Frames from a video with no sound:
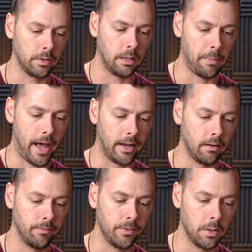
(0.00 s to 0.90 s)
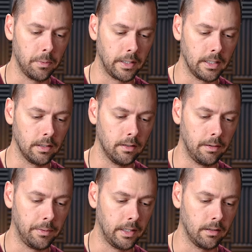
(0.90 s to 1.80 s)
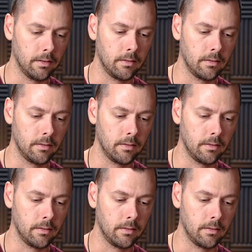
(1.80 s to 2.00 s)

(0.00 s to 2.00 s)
really bad. No big deal. I mean,